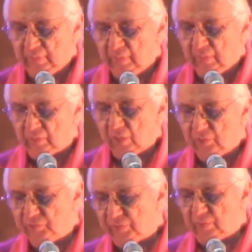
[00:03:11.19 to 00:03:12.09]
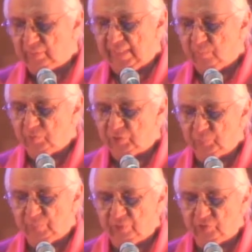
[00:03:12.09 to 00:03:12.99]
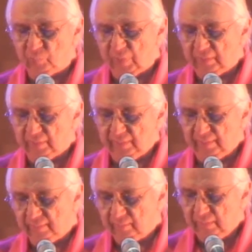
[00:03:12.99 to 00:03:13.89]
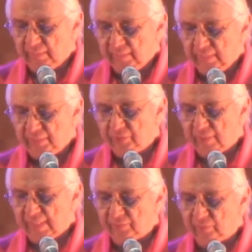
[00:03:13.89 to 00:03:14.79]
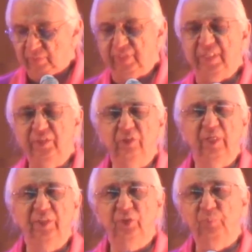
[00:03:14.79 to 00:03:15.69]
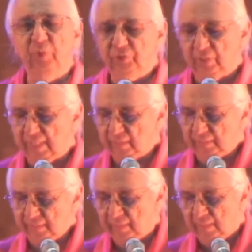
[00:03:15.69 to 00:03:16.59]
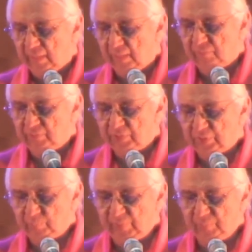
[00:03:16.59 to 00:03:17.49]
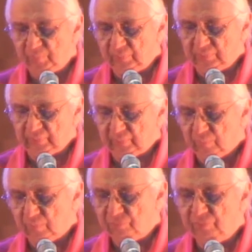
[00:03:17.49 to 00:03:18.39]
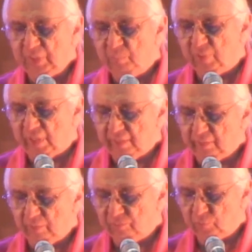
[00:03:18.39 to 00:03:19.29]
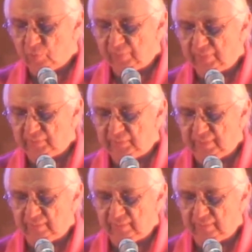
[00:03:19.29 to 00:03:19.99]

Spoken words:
culture, language, and spirituality, the international personality of Indigenous peoples, free, prior, and informed consent,